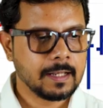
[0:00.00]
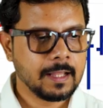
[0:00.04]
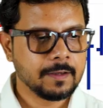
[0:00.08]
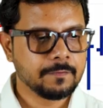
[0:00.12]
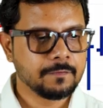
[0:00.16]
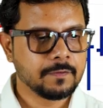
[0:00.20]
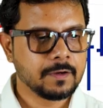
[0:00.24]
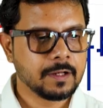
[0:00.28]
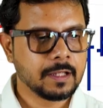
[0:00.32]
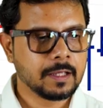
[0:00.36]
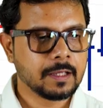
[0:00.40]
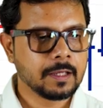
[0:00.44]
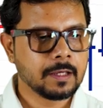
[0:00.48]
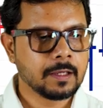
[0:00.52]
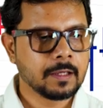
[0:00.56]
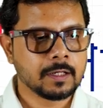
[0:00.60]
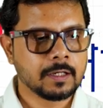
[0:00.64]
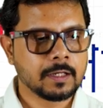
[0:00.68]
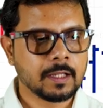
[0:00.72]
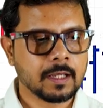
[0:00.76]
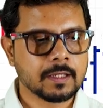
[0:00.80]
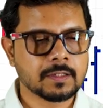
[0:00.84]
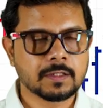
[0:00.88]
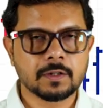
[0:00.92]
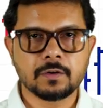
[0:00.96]
left tick,
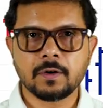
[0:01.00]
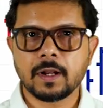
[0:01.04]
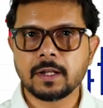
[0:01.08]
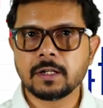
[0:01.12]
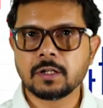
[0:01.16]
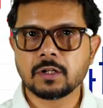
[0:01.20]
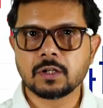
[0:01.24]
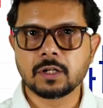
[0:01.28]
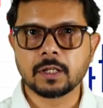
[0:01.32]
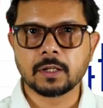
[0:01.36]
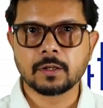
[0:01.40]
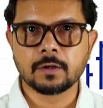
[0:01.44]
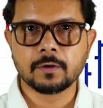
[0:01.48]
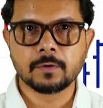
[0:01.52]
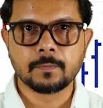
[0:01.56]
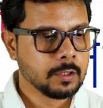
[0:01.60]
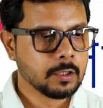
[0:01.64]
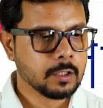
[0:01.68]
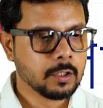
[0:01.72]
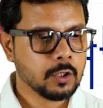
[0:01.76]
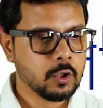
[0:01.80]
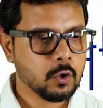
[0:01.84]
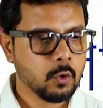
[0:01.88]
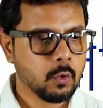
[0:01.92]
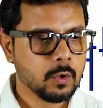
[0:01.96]
it has a right tick.
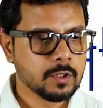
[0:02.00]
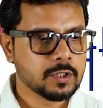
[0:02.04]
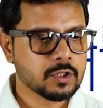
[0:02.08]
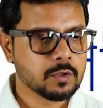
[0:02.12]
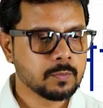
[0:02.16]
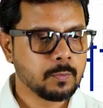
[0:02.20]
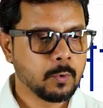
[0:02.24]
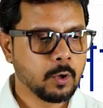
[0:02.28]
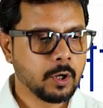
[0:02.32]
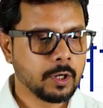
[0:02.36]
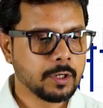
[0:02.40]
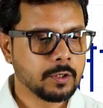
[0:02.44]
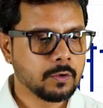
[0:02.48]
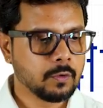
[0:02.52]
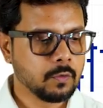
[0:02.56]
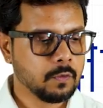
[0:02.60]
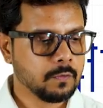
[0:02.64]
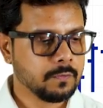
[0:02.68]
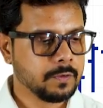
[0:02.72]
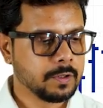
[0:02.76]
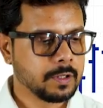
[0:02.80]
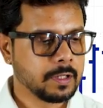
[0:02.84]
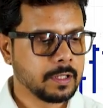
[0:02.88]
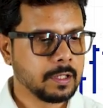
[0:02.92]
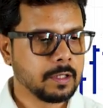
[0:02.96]
The lowest point
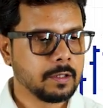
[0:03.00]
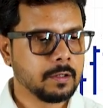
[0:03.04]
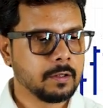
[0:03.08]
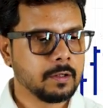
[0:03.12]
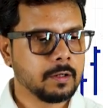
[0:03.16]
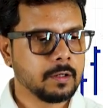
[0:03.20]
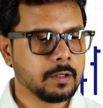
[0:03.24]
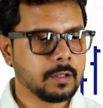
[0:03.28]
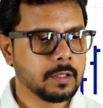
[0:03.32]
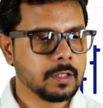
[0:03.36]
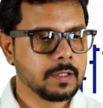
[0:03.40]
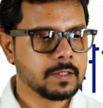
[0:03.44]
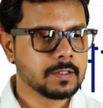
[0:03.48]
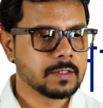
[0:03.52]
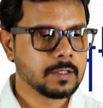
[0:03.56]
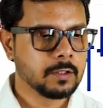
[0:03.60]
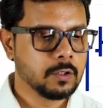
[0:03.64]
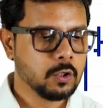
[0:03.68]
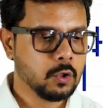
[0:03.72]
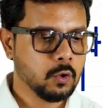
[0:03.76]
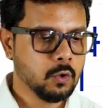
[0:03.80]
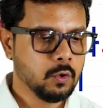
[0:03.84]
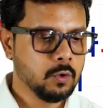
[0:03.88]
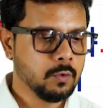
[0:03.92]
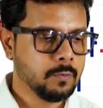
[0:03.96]
over here is the
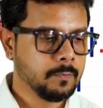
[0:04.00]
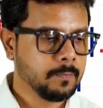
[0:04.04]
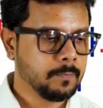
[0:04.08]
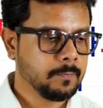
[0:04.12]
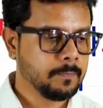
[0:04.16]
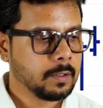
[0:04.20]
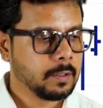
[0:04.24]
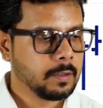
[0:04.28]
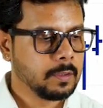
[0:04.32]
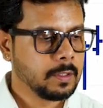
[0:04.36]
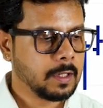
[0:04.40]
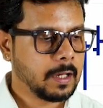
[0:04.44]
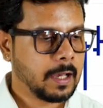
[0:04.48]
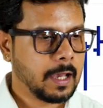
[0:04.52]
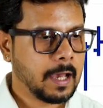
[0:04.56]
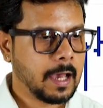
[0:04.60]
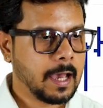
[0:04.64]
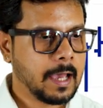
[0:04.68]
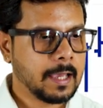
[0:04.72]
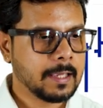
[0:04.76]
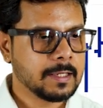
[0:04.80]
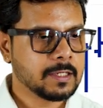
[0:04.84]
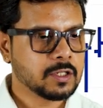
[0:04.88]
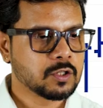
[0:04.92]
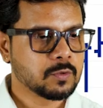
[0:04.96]
low. The
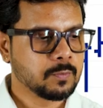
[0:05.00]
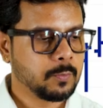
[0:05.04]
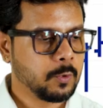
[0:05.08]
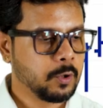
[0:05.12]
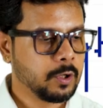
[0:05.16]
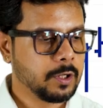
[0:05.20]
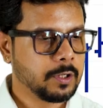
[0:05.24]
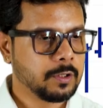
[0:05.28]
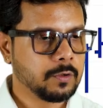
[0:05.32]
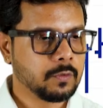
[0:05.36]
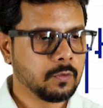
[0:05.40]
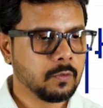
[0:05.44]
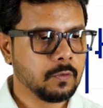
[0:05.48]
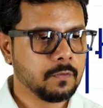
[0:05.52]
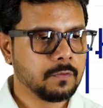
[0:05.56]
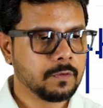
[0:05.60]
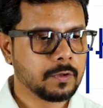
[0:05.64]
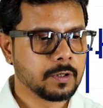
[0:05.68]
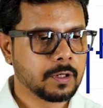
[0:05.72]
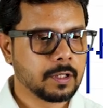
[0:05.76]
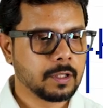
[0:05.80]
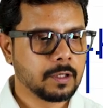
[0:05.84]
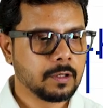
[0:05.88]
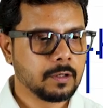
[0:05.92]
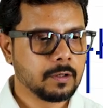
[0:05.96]
highest point
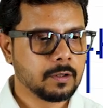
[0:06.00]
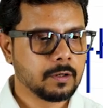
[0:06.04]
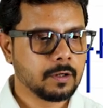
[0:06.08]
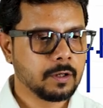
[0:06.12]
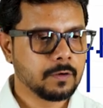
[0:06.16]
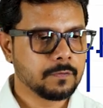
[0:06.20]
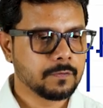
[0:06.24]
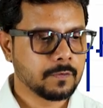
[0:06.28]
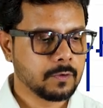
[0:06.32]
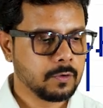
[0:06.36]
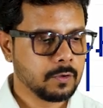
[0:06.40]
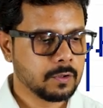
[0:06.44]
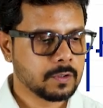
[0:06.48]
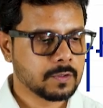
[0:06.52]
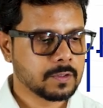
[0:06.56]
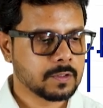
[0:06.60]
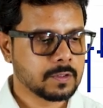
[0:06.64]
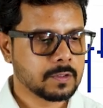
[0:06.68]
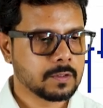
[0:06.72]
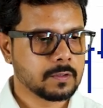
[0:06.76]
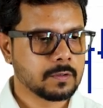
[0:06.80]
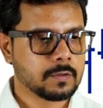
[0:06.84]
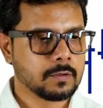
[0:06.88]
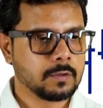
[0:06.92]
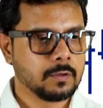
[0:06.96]
over here, of
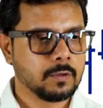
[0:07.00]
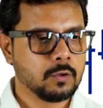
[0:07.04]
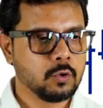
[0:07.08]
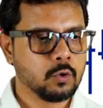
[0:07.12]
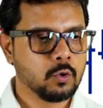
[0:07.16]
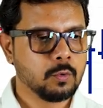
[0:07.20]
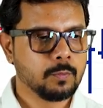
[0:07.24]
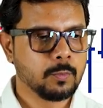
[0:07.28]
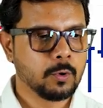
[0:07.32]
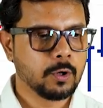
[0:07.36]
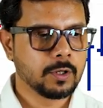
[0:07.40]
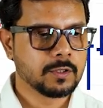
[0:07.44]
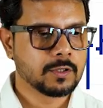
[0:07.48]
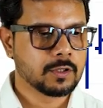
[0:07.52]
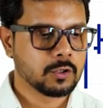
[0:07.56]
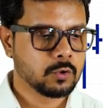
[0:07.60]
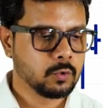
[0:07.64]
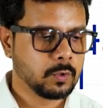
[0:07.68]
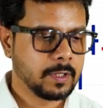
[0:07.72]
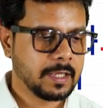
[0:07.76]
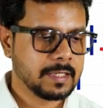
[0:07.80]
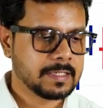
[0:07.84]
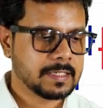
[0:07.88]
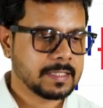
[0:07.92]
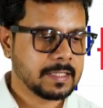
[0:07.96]
course, no points to
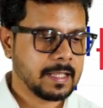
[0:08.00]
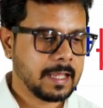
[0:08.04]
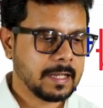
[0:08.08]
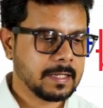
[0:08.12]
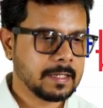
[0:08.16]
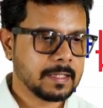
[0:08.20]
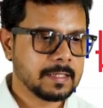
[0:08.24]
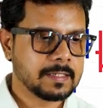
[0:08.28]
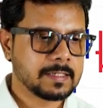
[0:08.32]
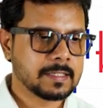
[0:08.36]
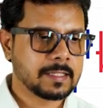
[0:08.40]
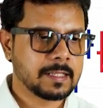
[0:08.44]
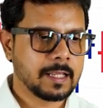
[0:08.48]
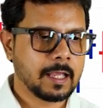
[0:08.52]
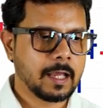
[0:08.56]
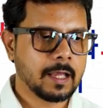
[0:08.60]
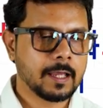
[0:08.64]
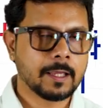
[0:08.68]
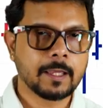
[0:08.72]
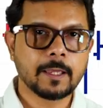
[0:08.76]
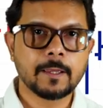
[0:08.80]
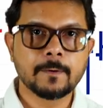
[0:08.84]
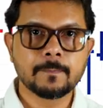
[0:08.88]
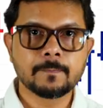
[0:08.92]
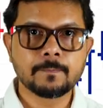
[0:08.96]
guess that, is the
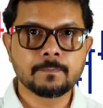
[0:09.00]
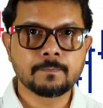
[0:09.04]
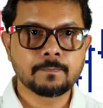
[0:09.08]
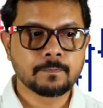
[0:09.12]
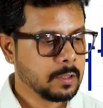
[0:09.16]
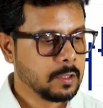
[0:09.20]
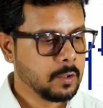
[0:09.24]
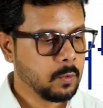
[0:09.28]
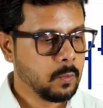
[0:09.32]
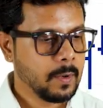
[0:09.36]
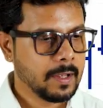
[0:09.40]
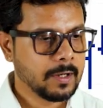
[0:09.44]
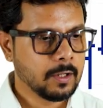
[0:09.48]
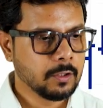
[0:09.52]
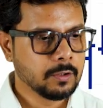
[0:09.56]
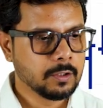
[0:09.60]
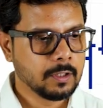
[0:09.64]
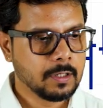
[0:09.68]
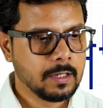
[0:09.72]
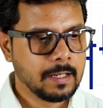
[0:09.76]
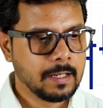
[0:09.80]
high. The one on the